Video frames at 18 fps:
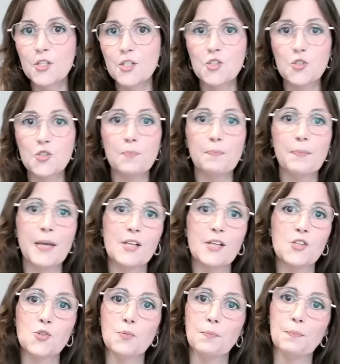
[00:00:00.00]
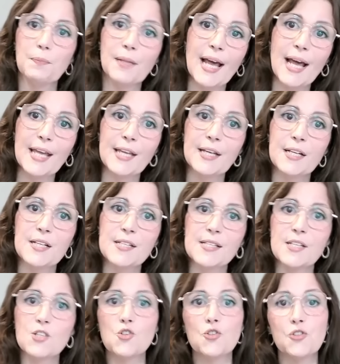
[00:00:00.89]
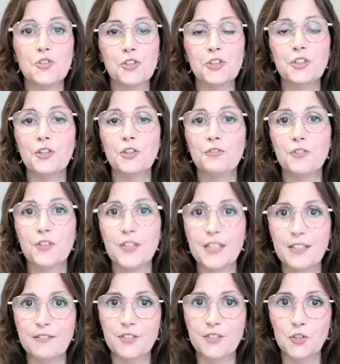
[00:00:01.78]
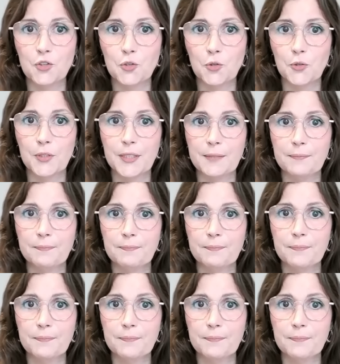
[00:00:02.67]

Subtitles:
to pay suppliers, and to turn over inventory.